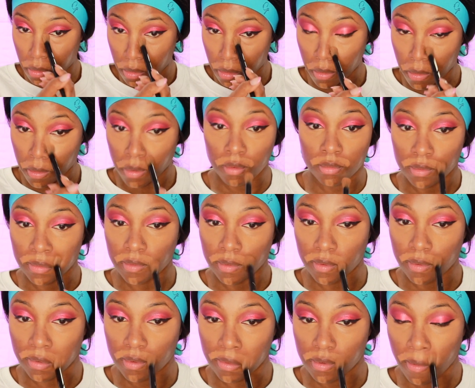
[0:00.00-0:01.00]
So
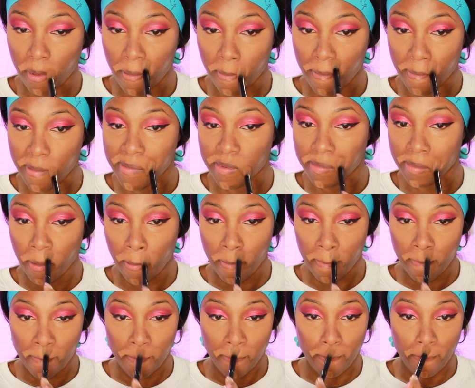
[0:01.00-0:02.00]
I'm
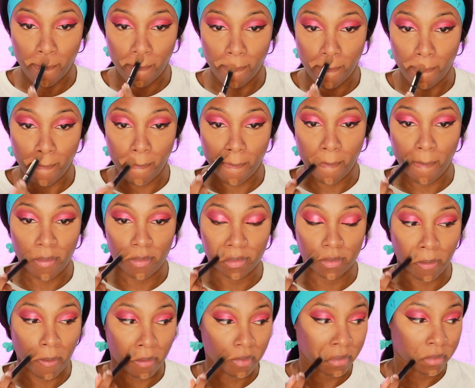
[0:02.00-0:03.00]
blending everything in
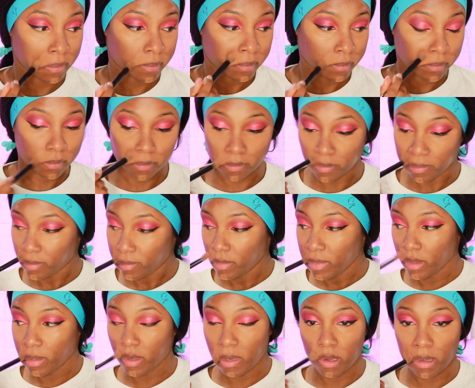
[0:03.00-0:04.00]
here. You
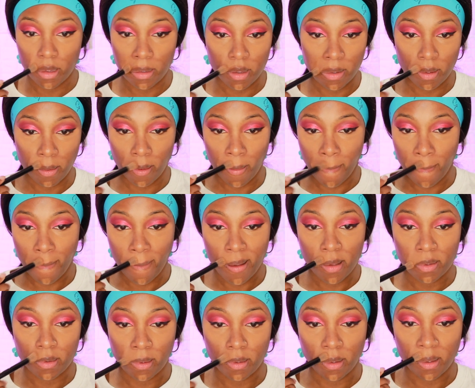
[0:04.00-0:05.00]
see me going over
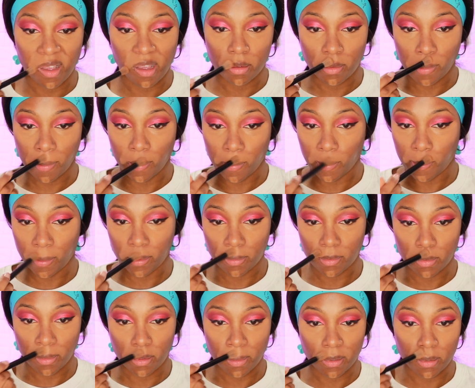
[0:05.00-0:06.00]
like my mustache
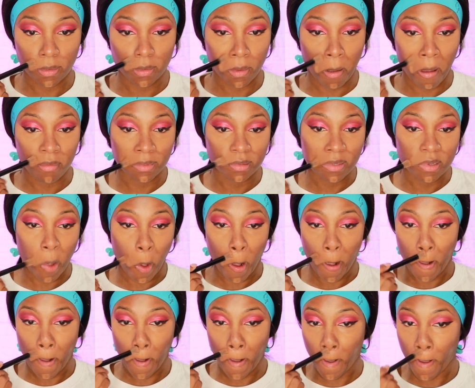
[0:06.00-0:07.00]
area and then my chin, and
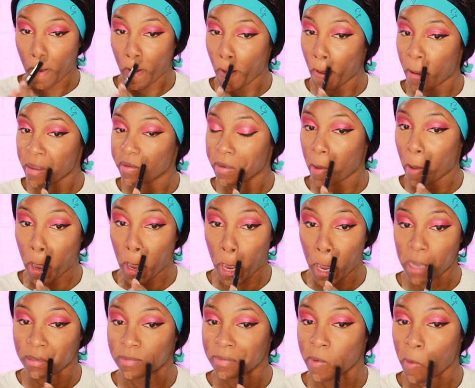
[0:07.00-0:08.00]
this is anywhere that I want
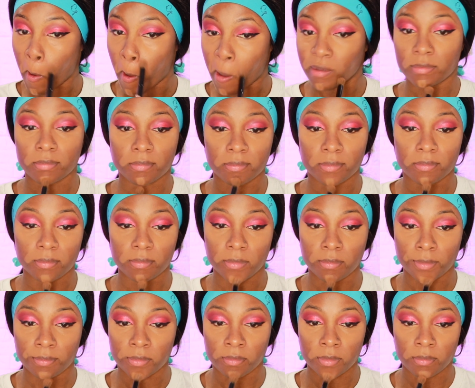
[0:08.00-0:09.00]
to highlight on my face. I'm
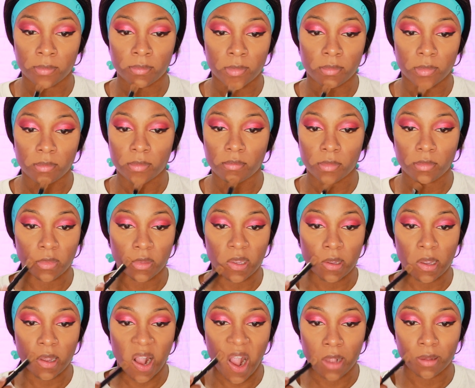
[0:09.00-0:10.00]
going over. I
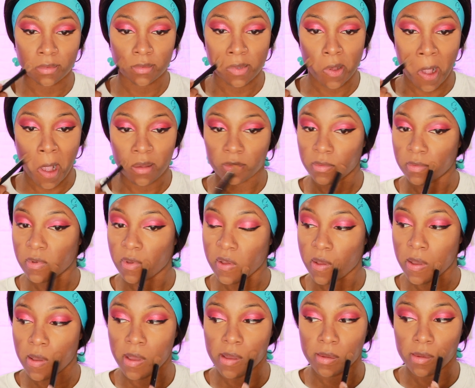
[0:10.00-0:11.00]
look like the
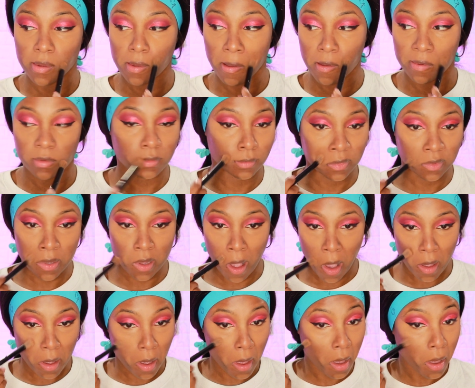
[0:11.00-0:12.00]
Lorax right here, y'all.
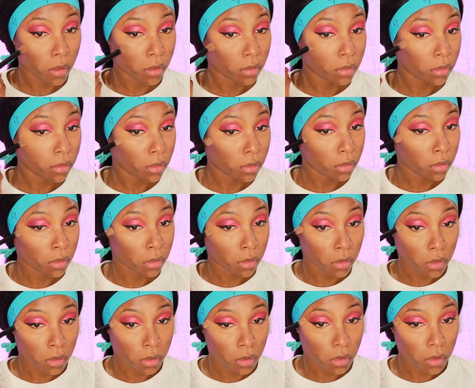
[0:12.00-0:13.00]
I don't know what's going on.
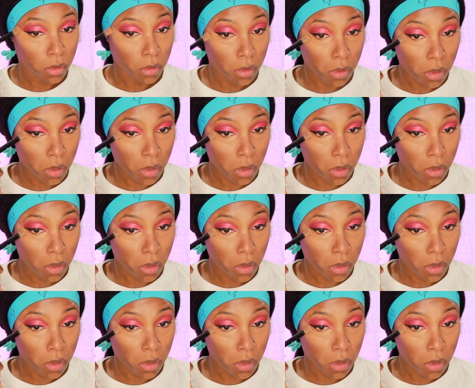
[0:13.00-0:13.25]
So here,